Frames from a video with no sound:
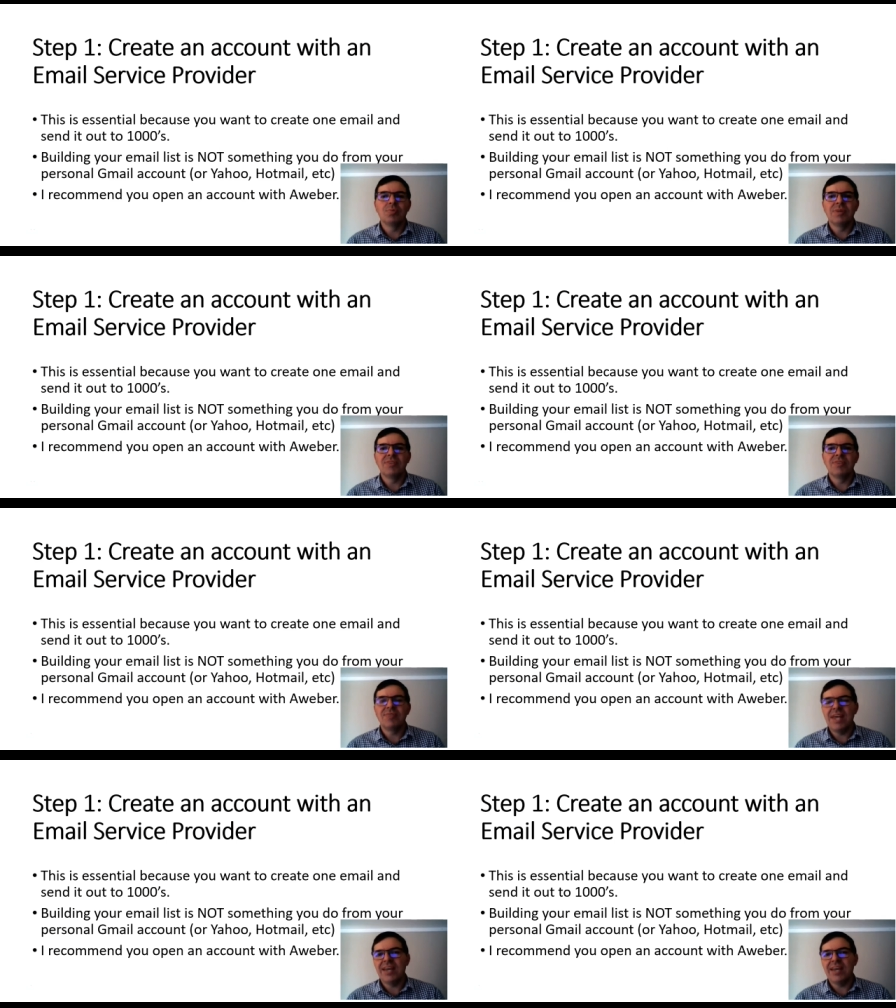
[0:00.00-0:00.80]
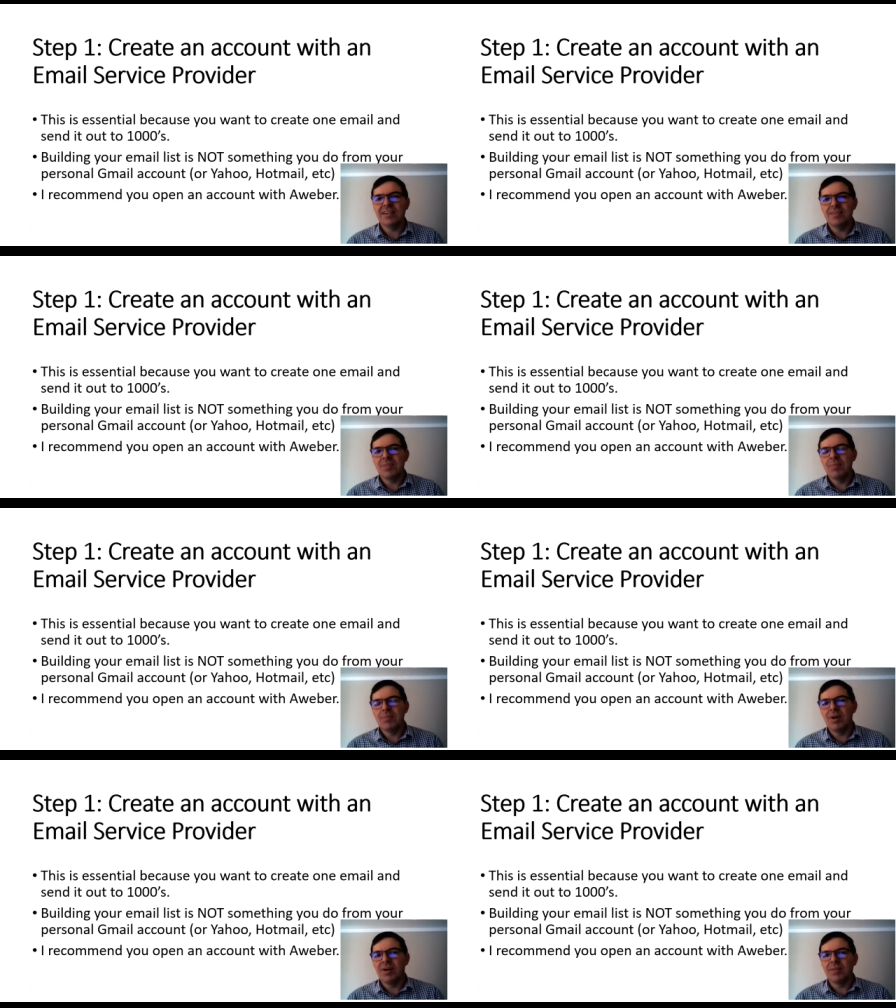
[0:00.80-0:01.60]
be flagged
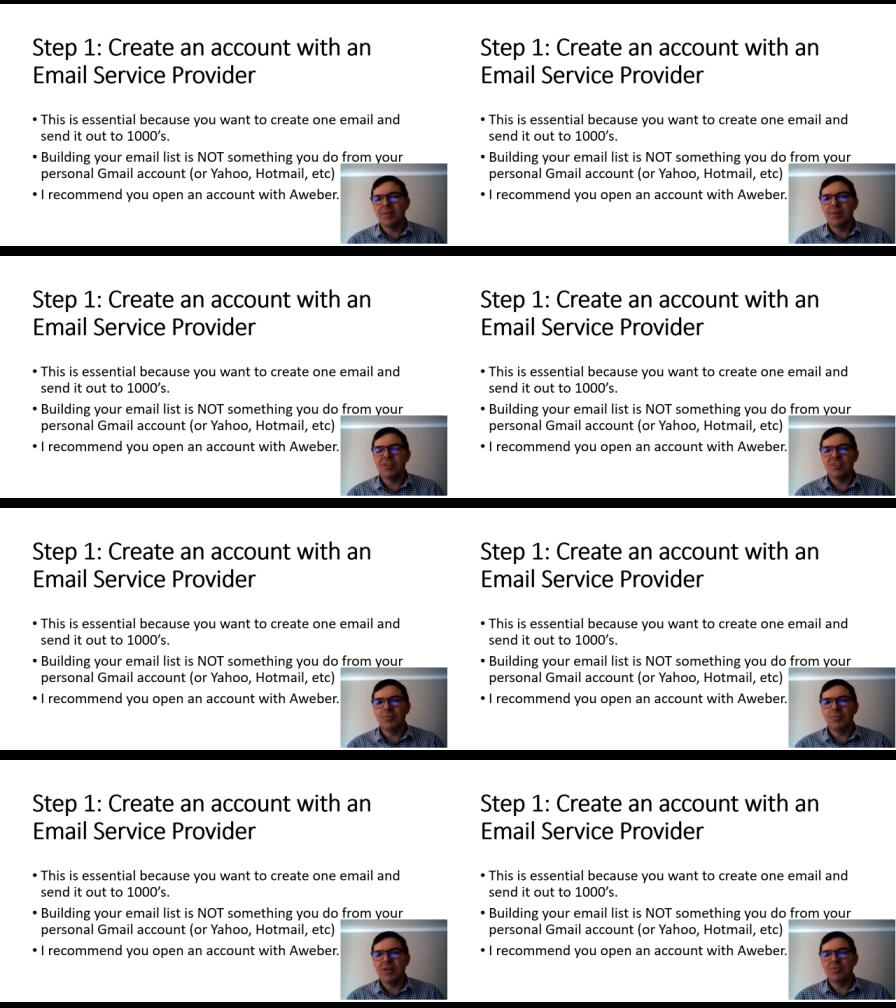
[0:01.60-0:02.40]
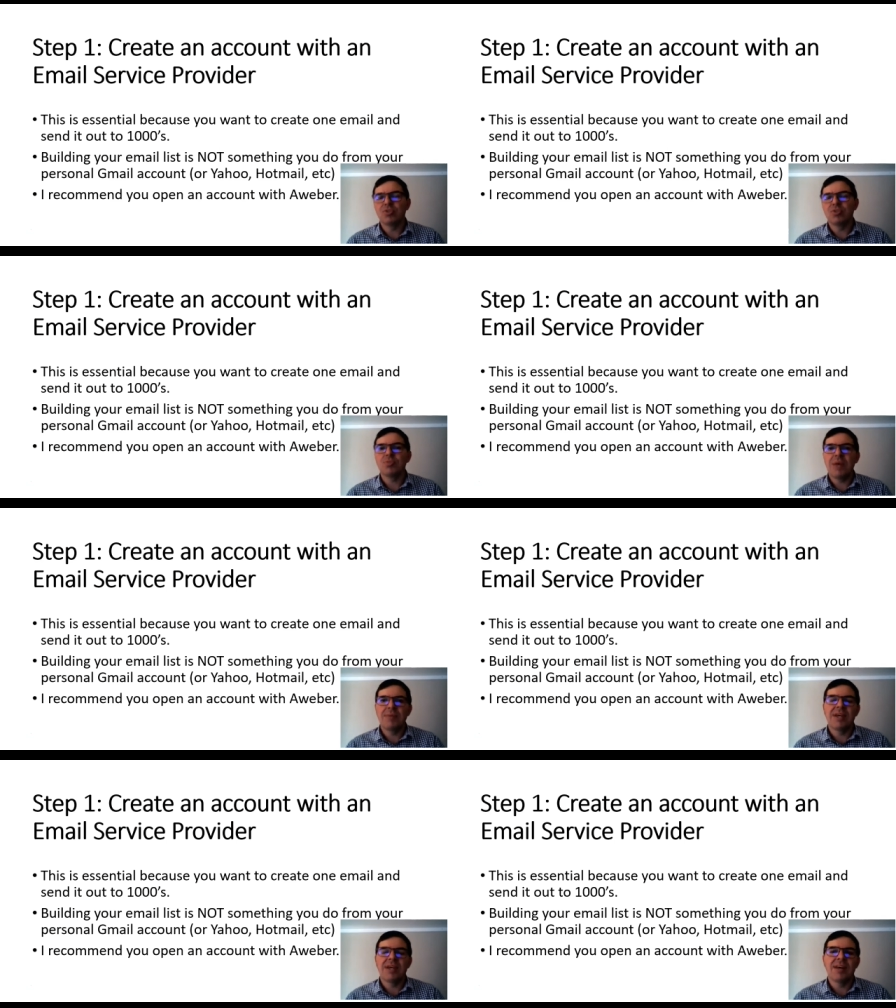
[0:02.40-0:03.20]
by, by Gmail for
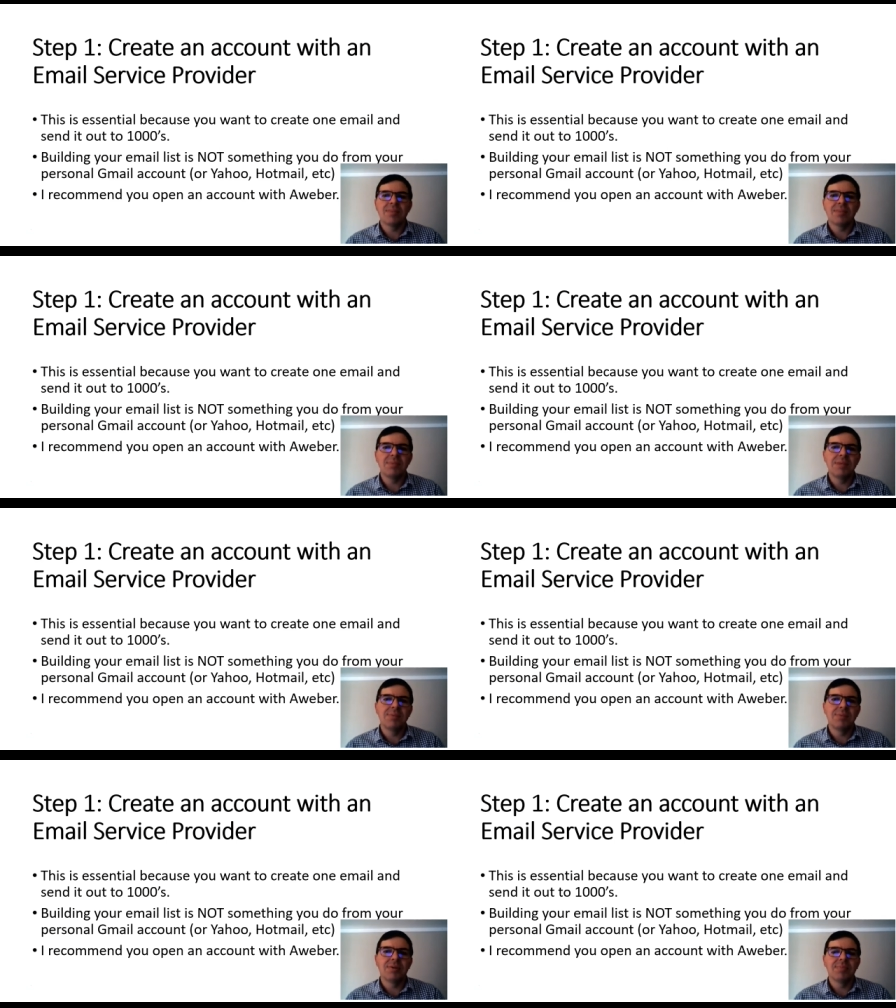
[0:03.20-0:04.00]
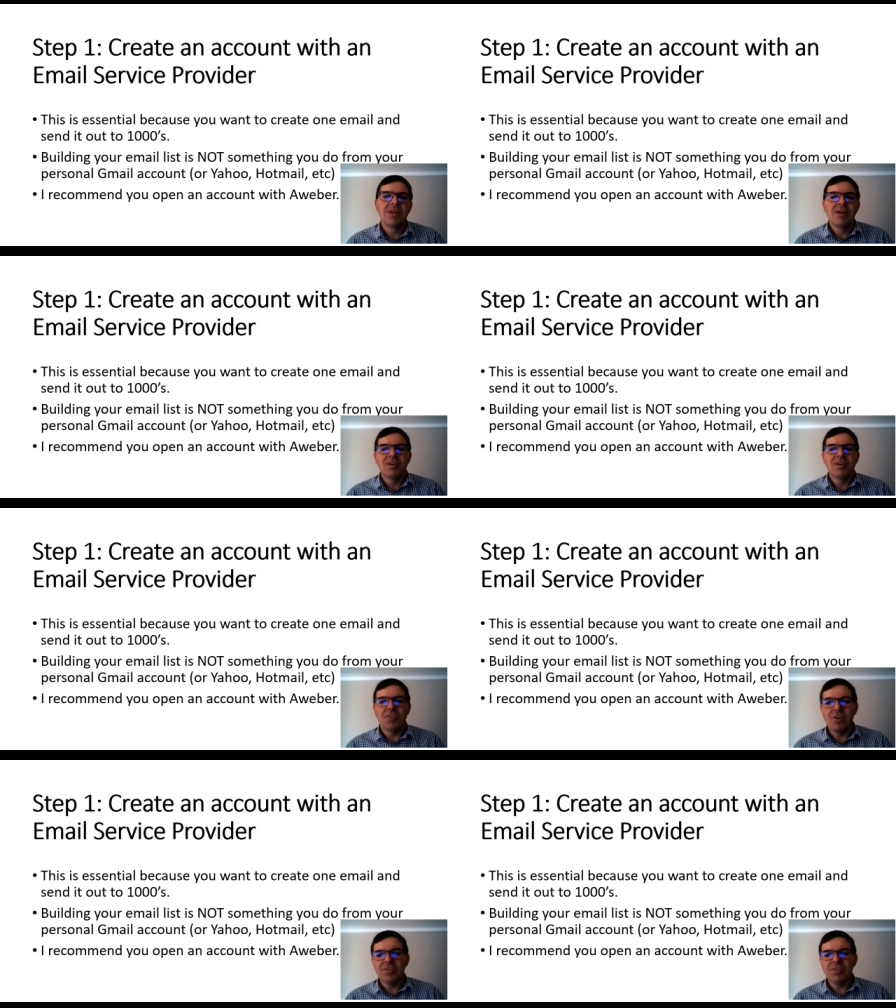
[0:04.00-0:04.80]
spamming other people.
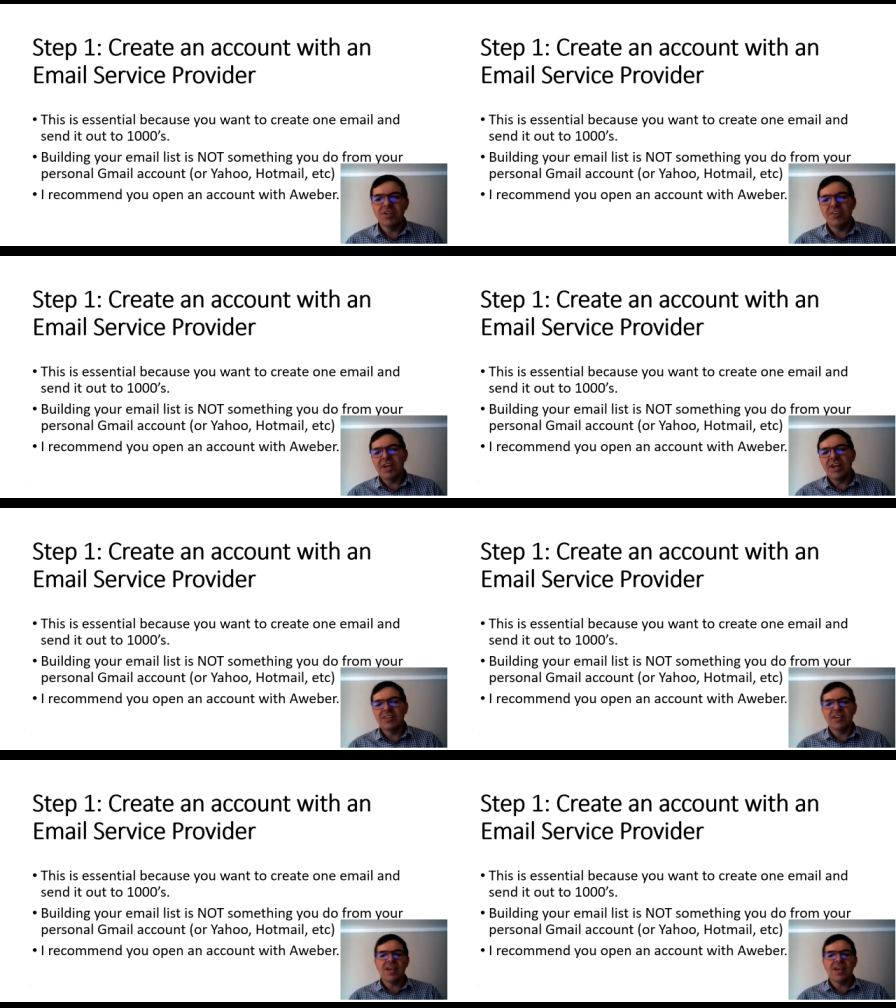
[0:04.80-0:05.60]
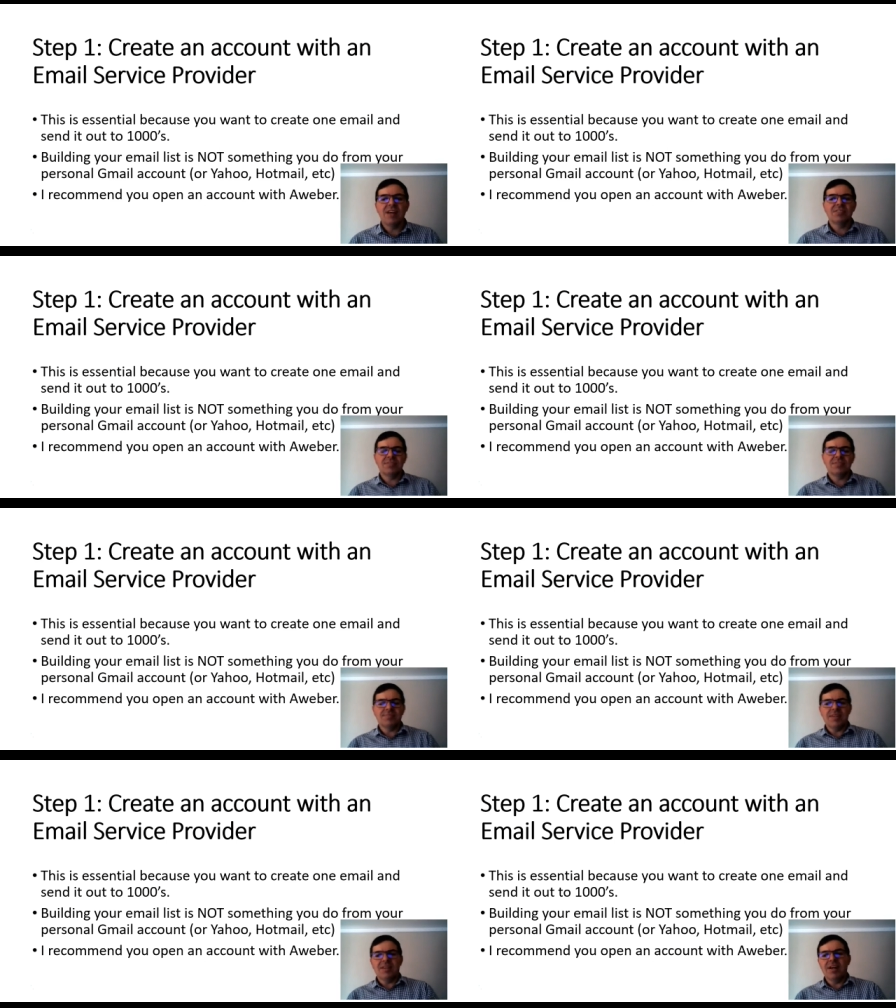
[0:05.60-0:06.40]
Rather, create an account
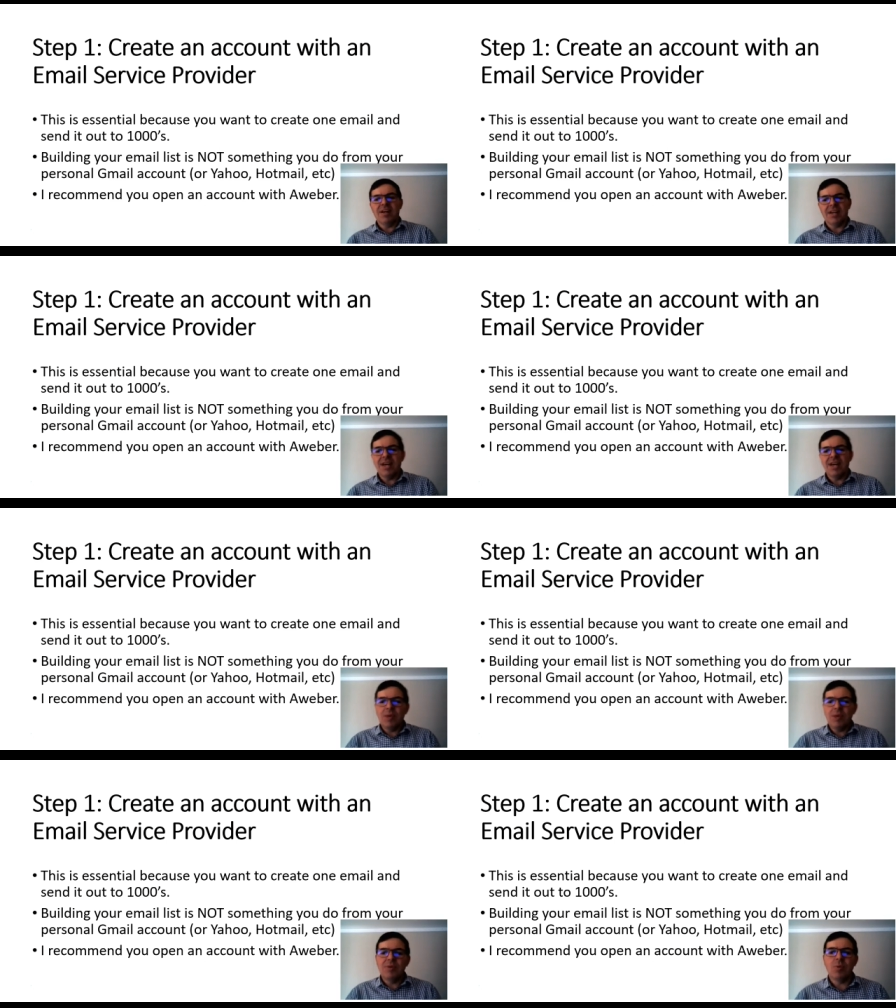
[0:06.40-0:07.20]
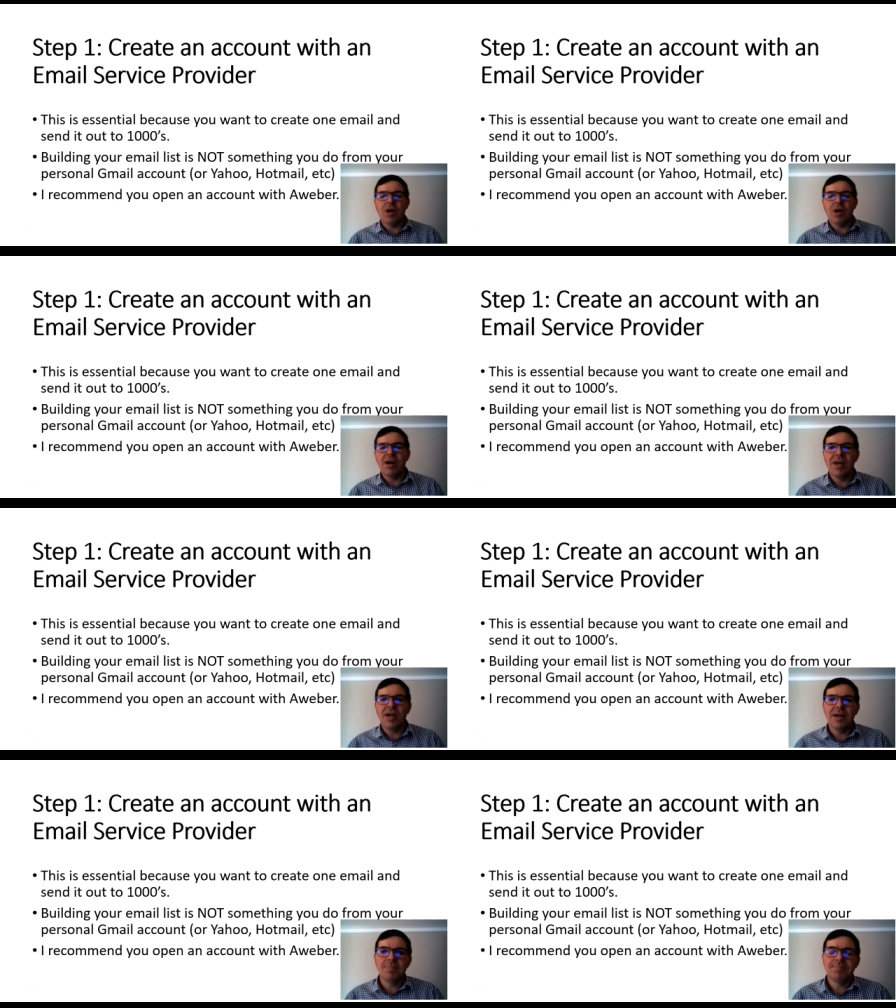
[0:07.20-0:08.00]
like Aweber, where I
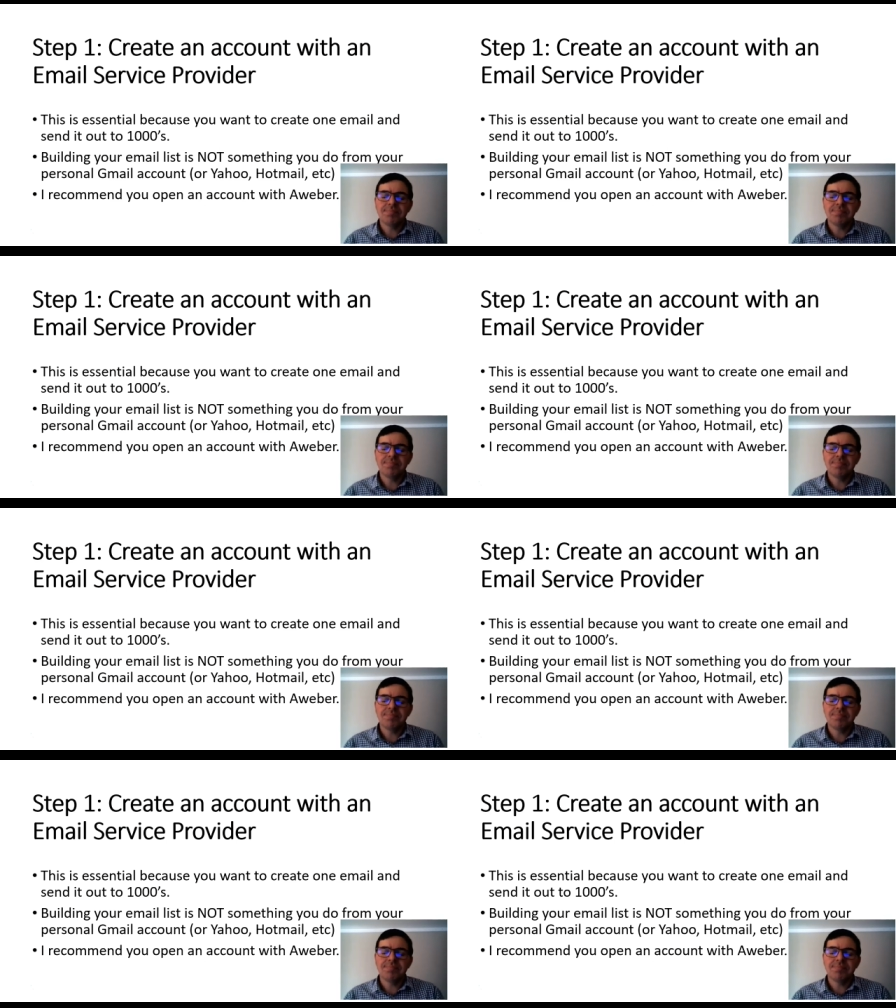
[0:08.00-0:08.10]
am,